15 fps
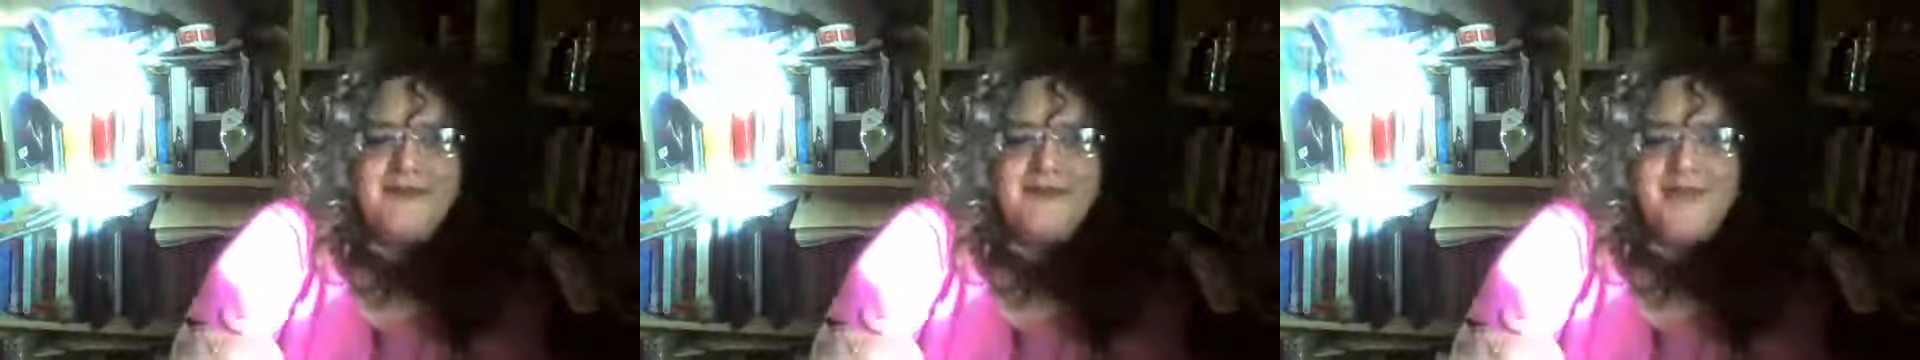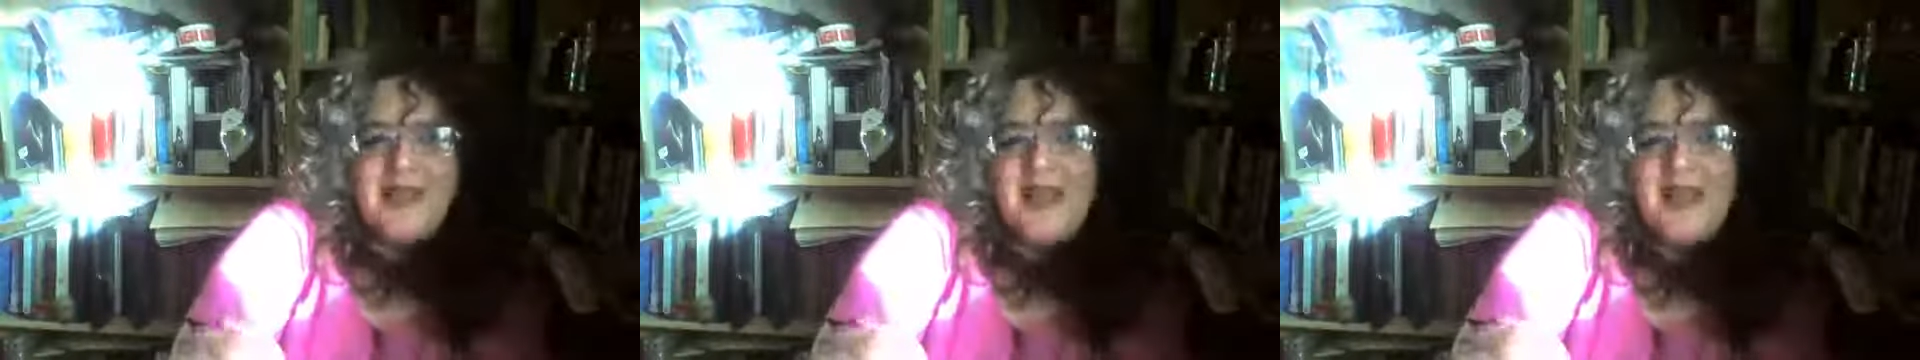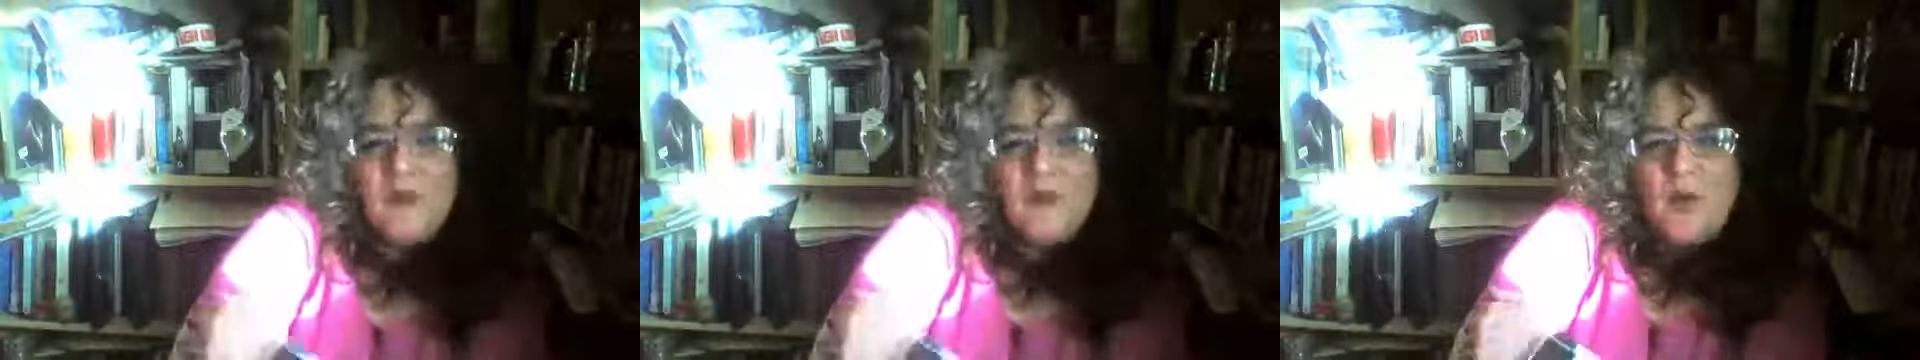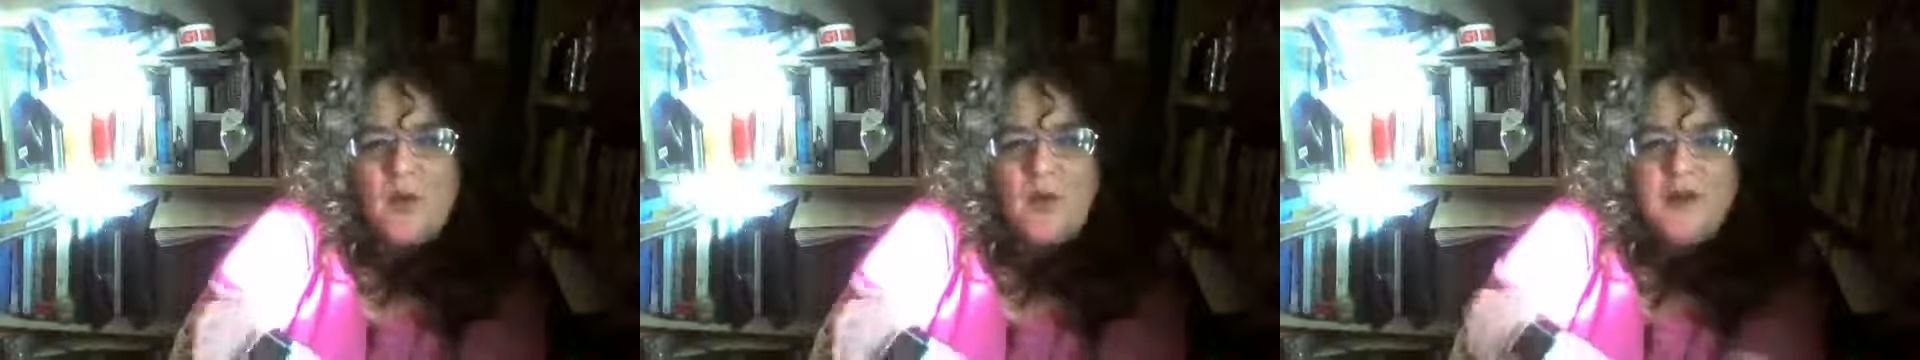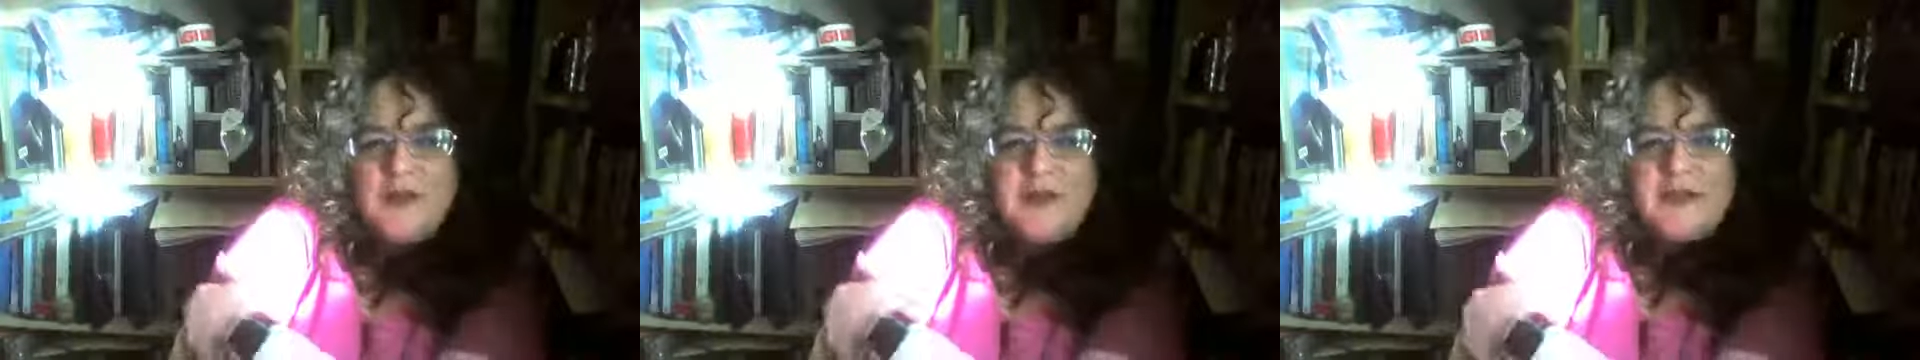I think
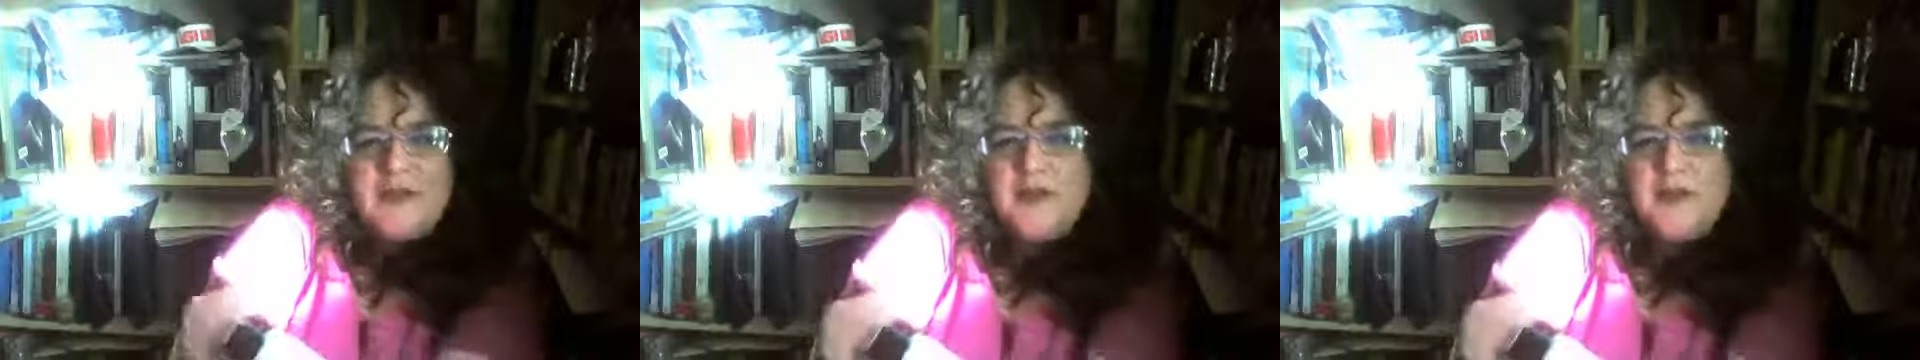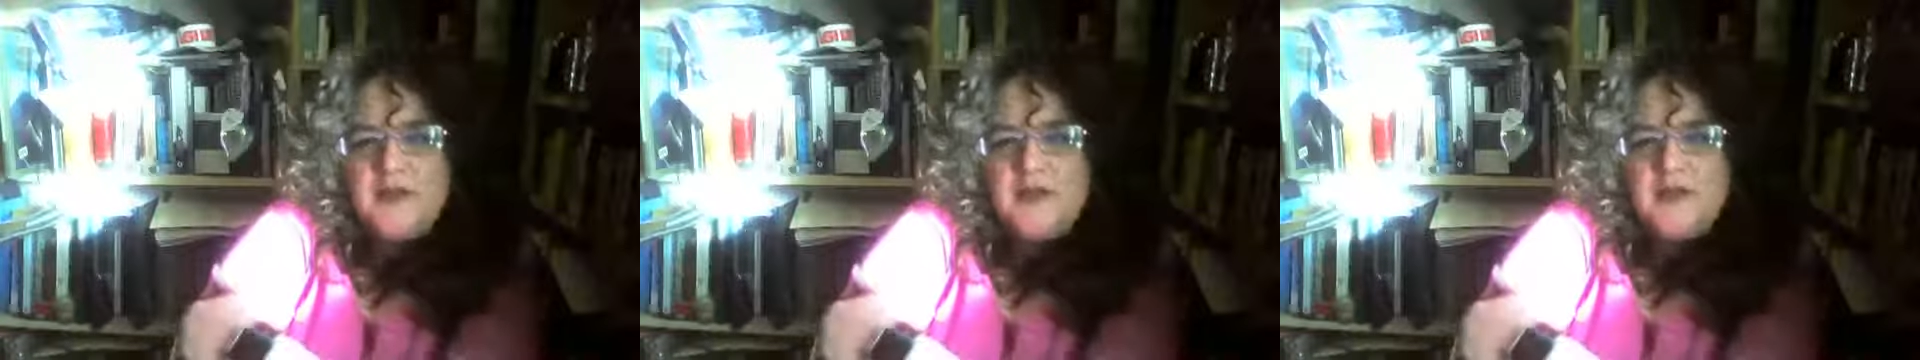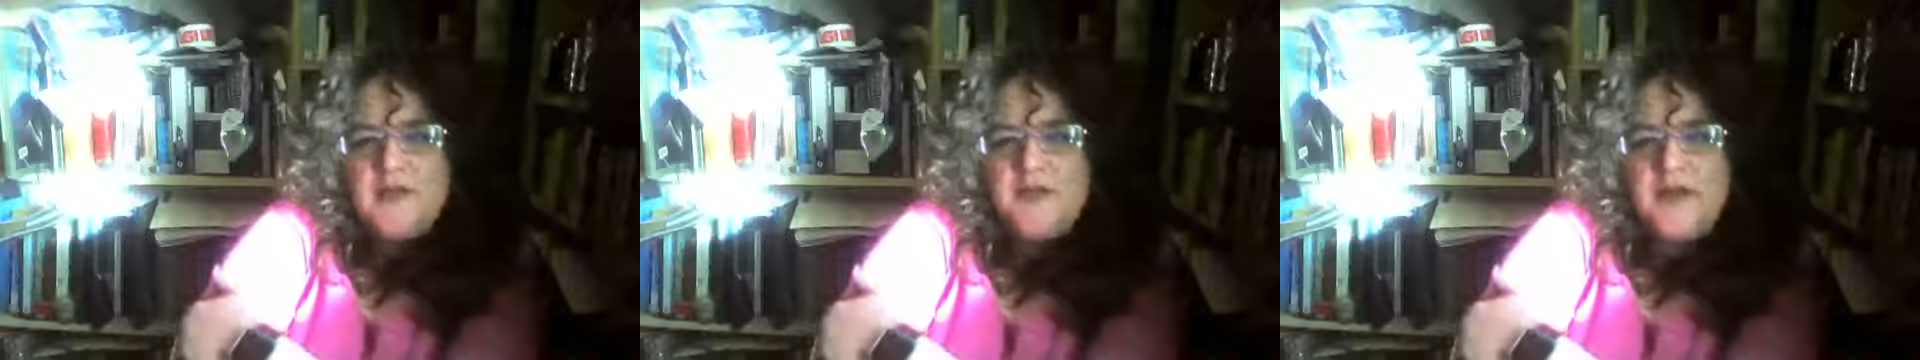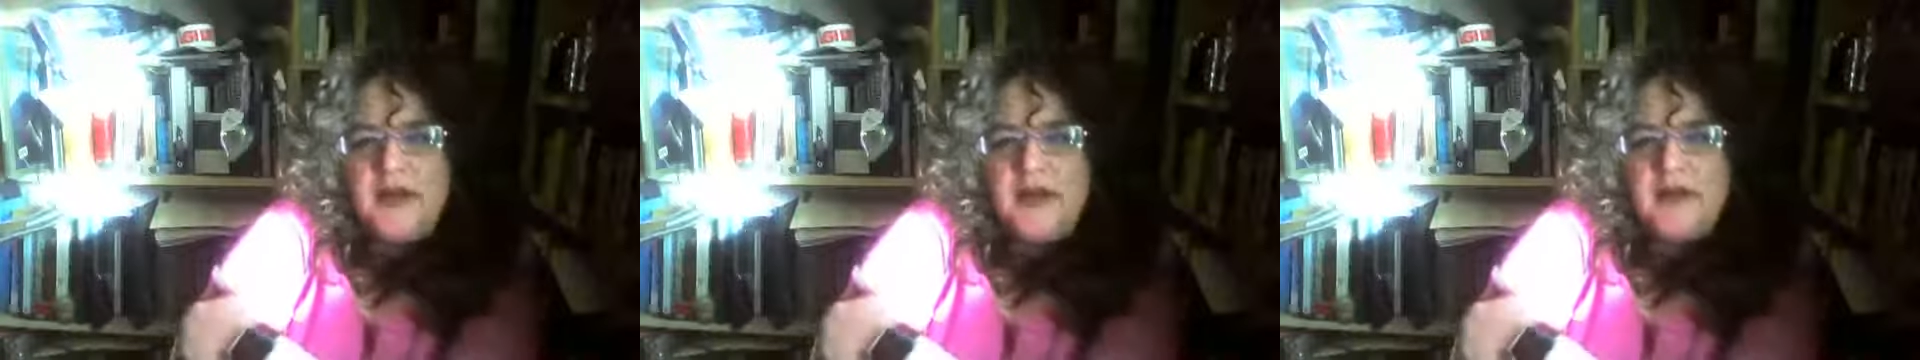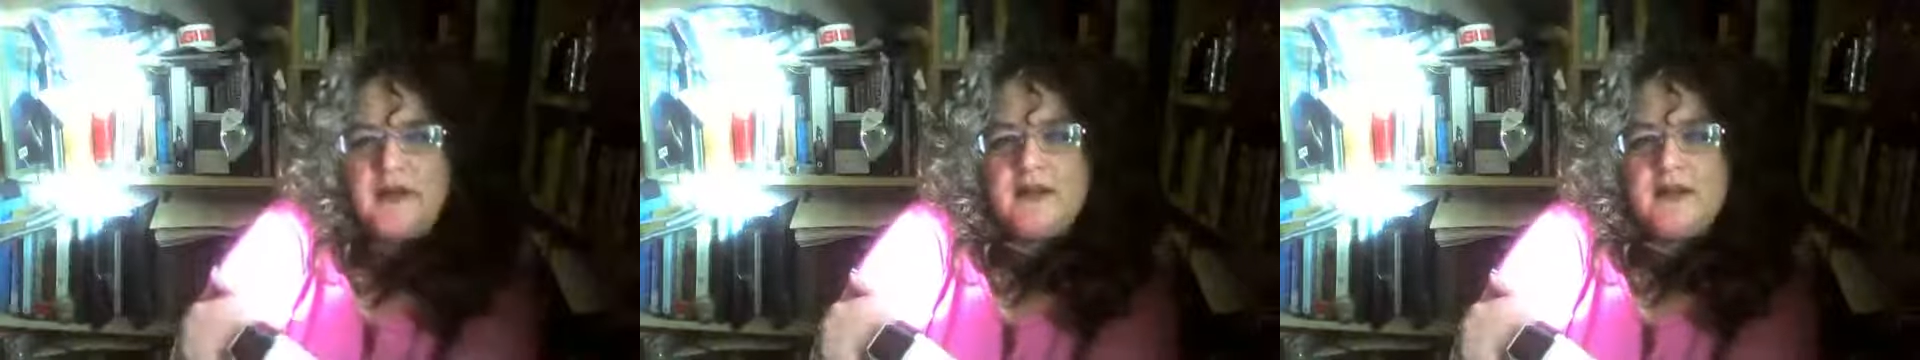water is worse.
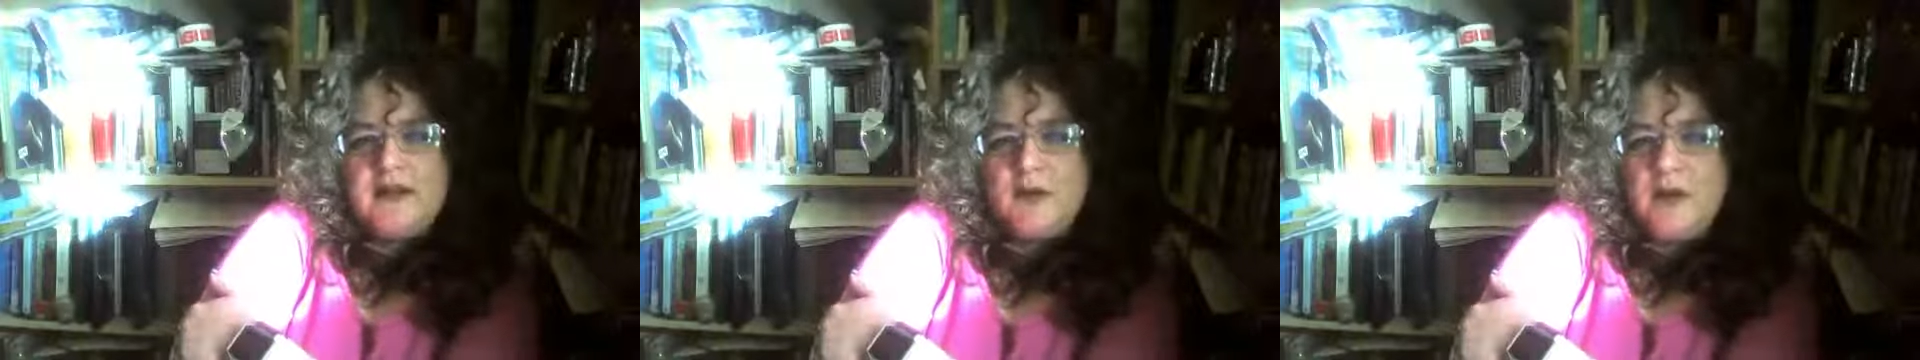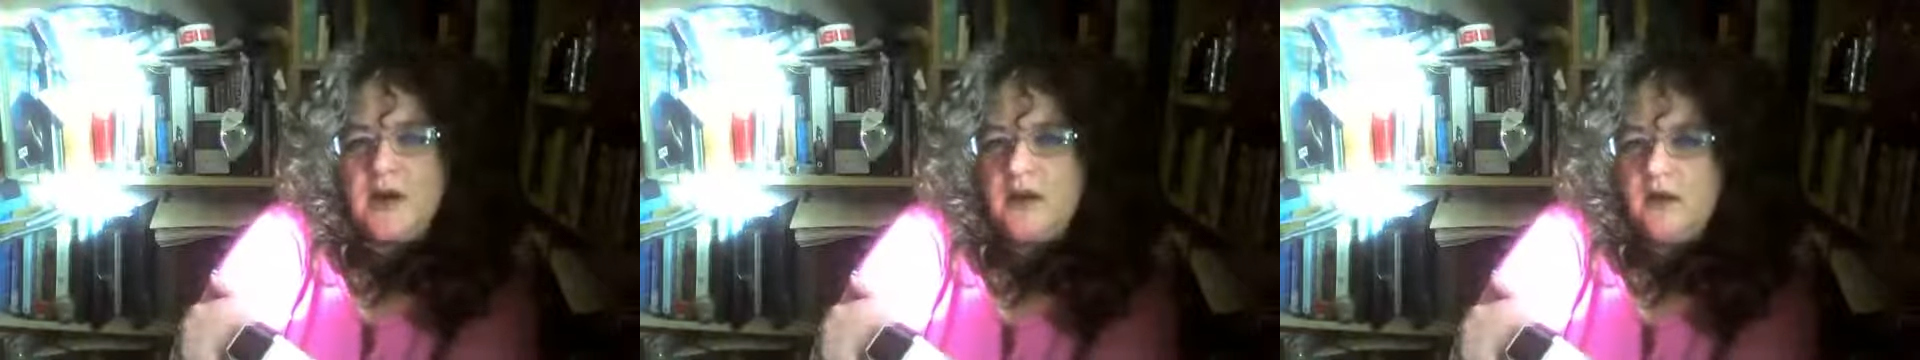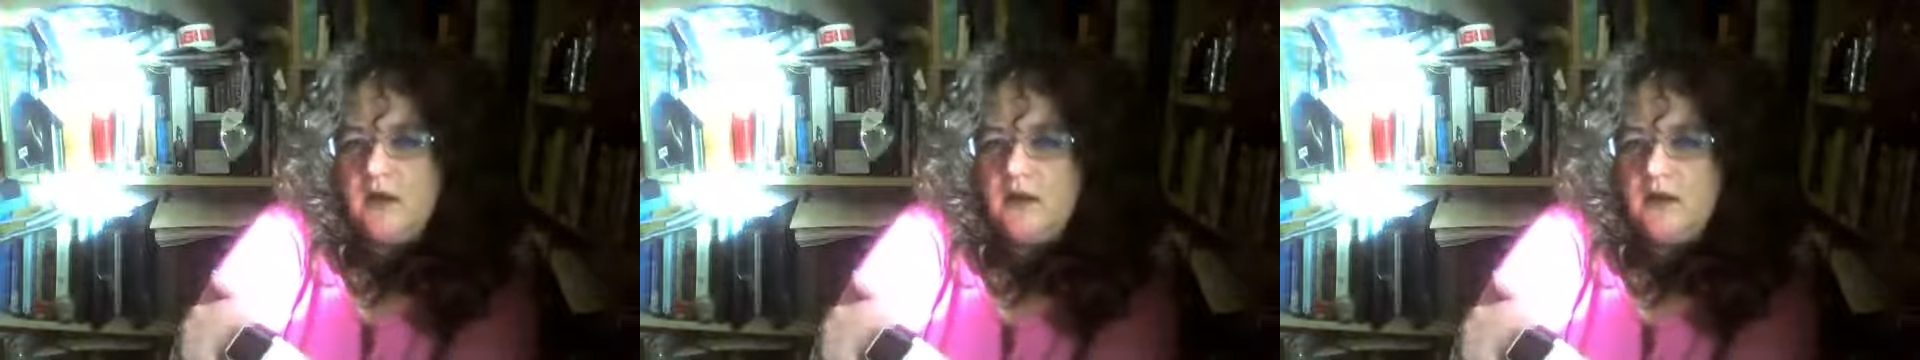Fire is quick